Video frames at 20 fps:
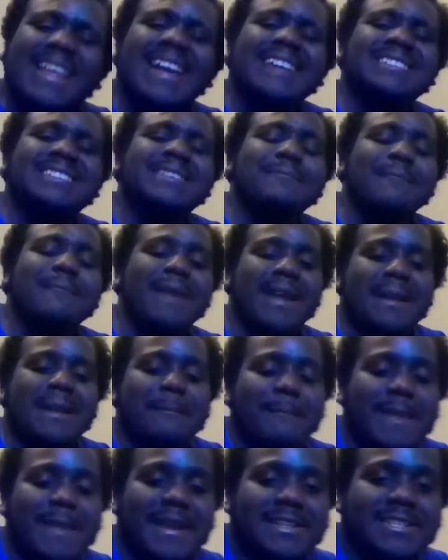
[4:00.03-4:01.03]
actually made a
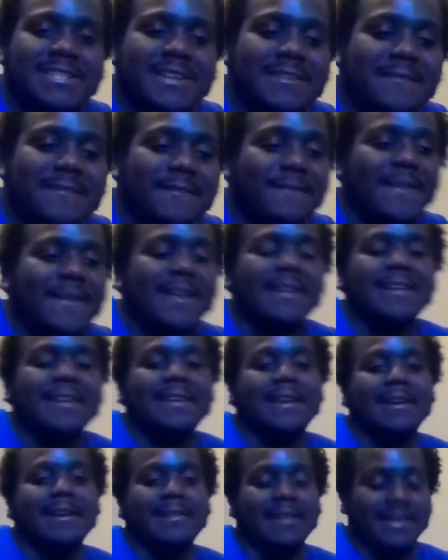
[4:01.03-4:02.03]
makeshift Infinity
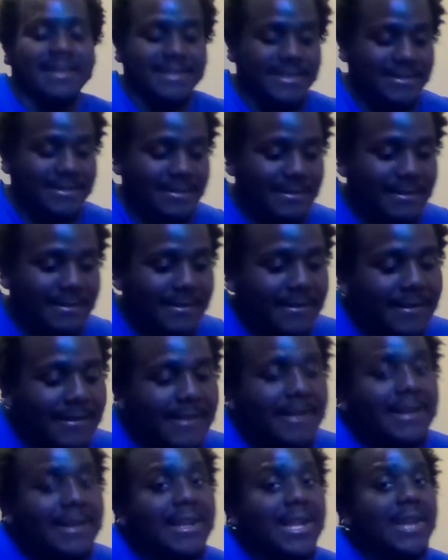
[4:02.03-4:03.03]
Gauntlet,
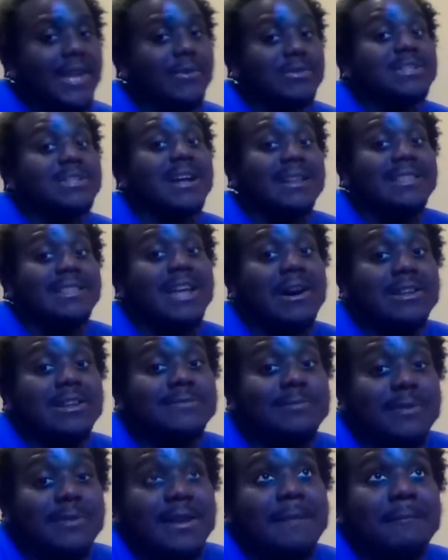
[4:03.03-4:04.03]
which I thought was
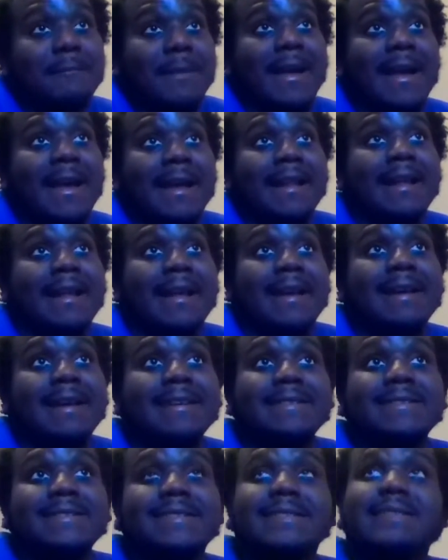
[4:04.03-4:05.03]
pretty
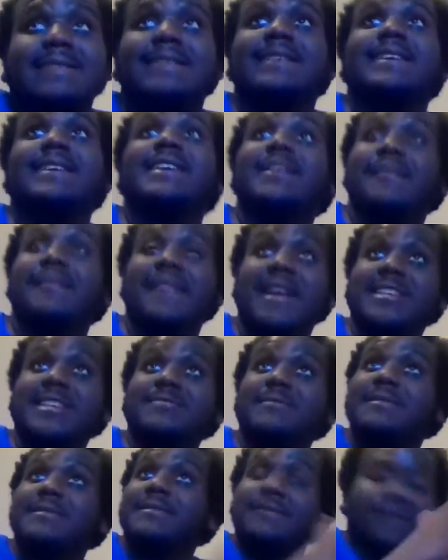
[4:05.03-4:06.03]
badass. That's
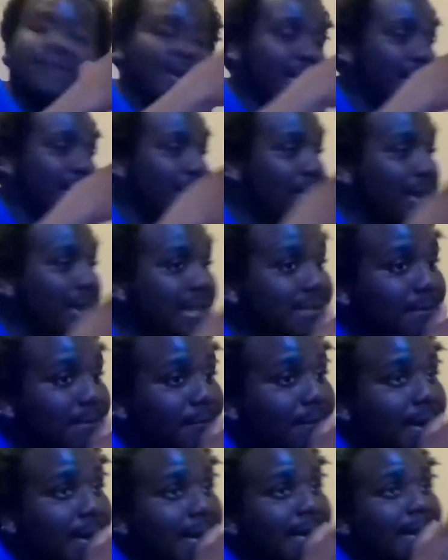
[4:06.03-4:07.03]
when
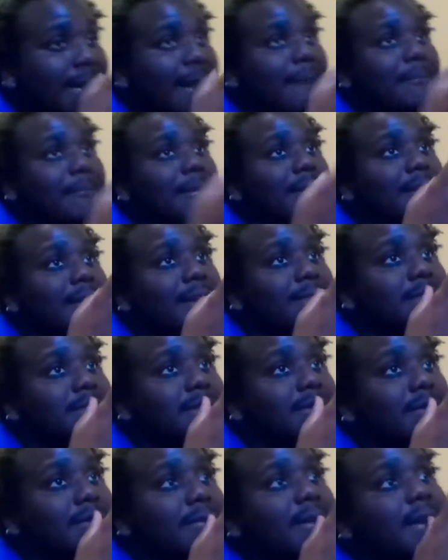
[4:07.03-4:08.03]
freaking Nebula comes
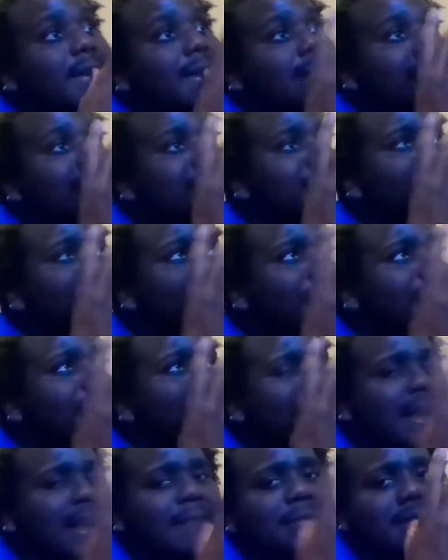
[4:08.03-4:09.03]
through. That's when
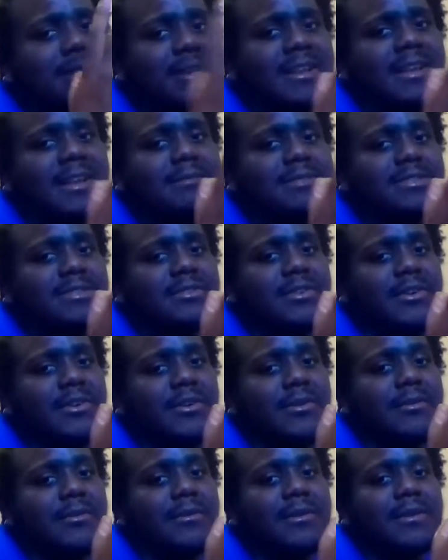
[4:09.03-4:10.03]
freaking Nebula comes
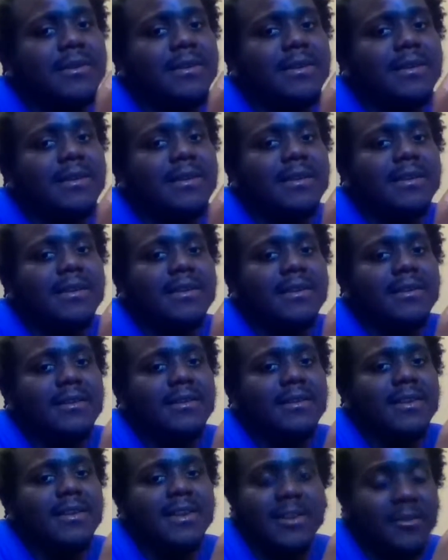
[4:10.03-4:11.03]
through.
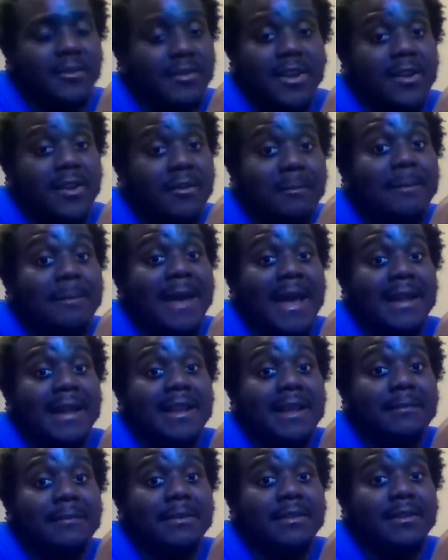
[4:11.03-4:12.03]
Bad
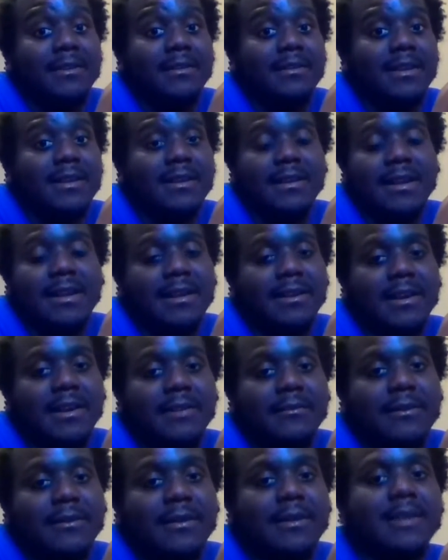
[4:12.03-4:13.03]
Nebula, not a
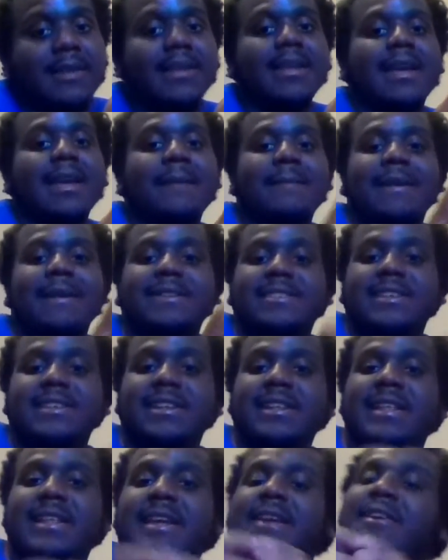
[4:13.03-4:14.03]
good one, and
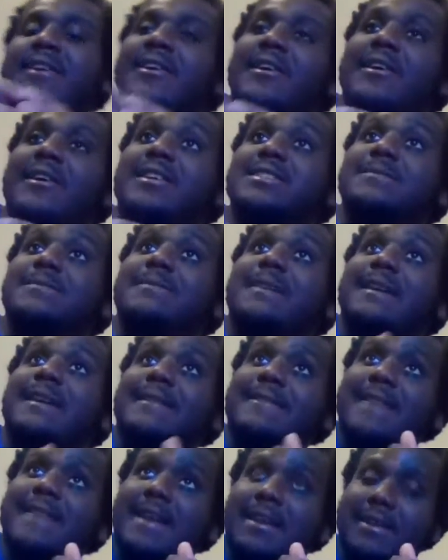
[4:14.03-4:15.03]
basically calls
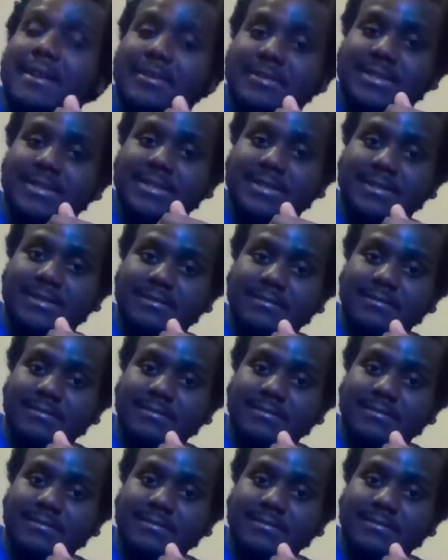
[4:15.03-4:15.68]
upon Thanos.